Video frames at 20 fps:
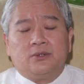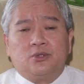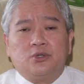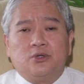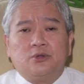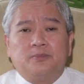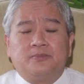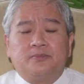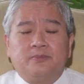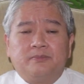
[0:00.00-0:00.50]

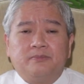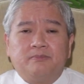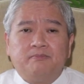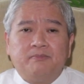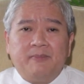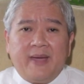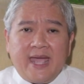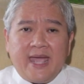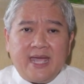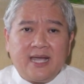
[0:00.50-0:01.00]
to
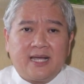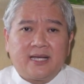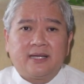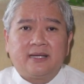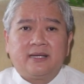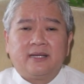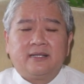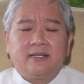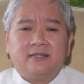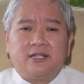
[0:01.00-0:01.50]

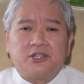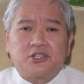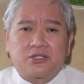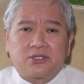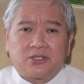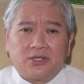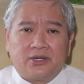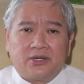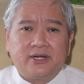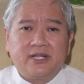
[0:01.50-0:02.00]
make the
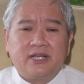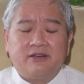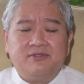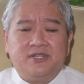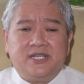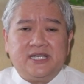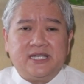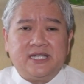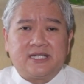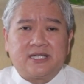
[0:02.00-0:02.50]
story of
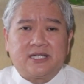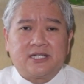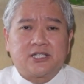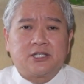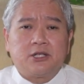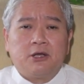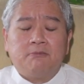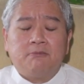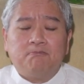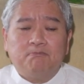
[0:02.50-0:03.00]

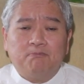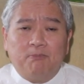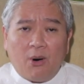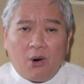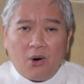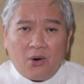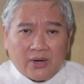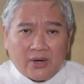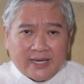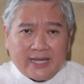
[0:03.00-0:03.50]
Jesus
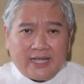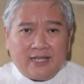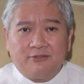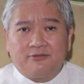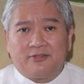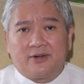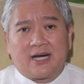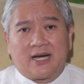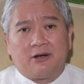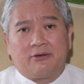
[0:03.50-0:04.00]
boring
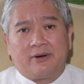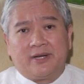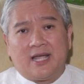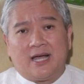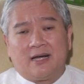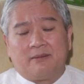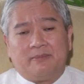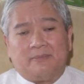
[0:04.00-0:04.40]
for our young